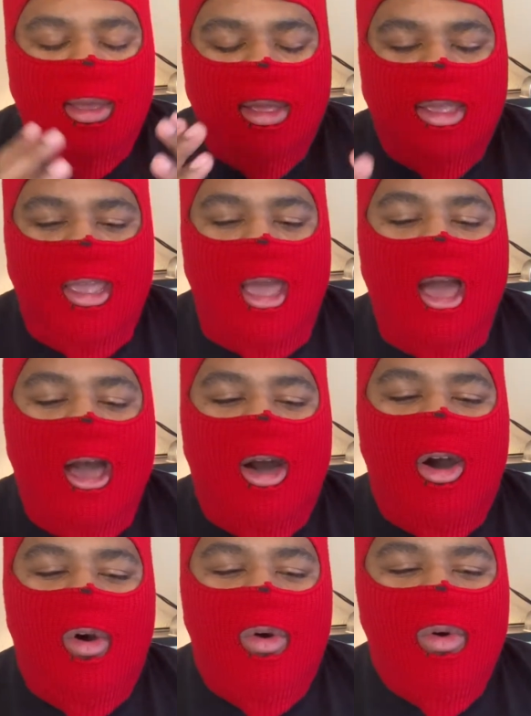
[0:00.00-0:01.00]

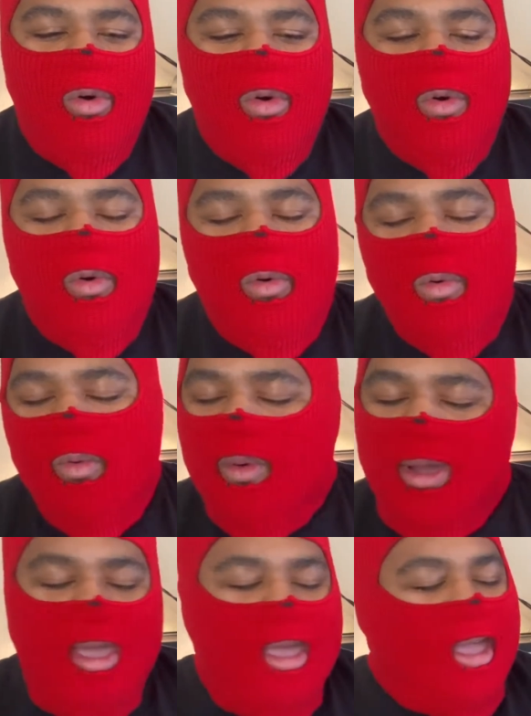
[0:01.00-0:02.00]
Y'all, ooh,
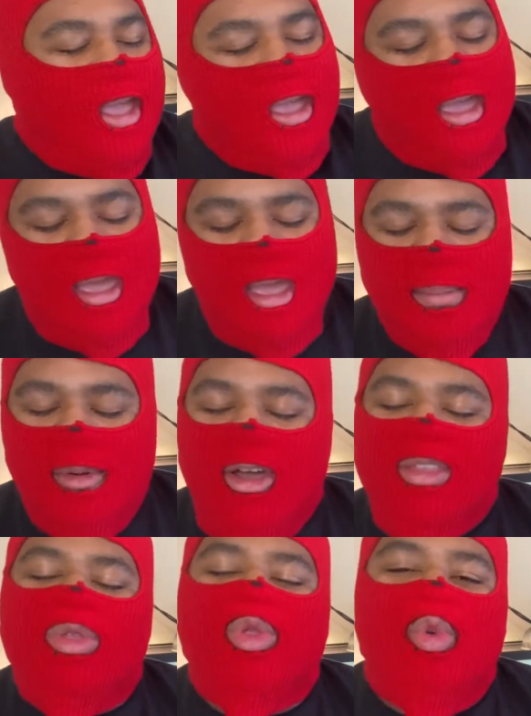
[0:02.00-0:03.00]
we
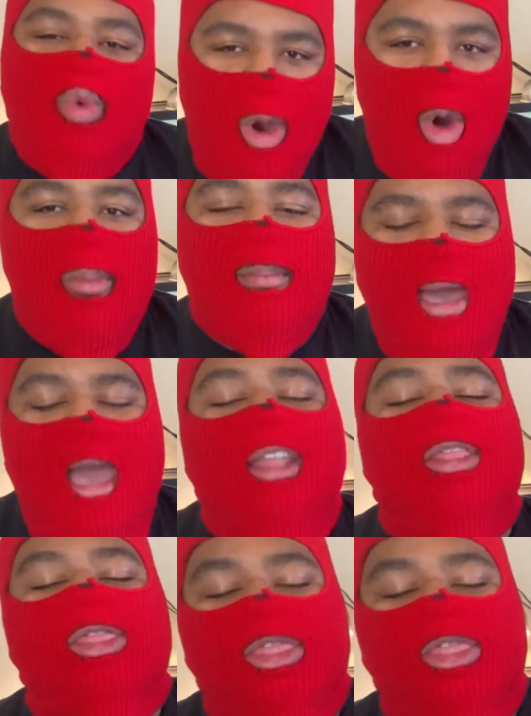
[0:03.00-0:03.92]
boy, throwback